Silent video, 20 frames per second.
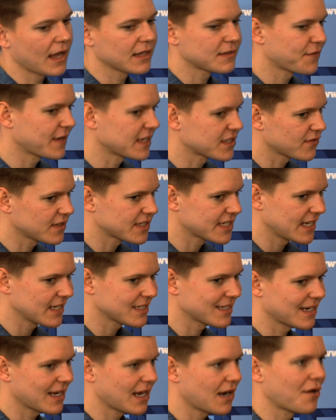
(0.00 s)
it's festival
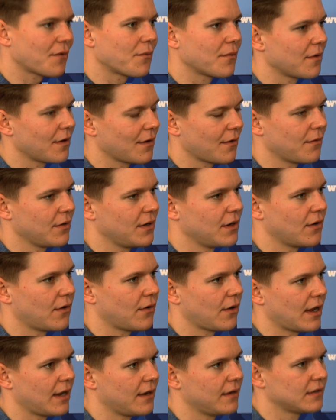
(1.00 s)
season now, you
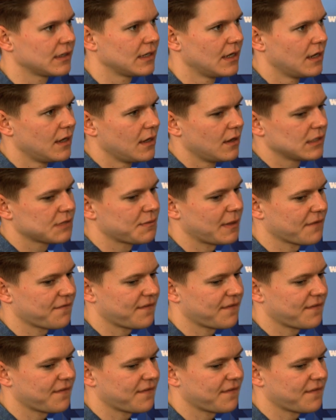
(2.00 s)
know, and Split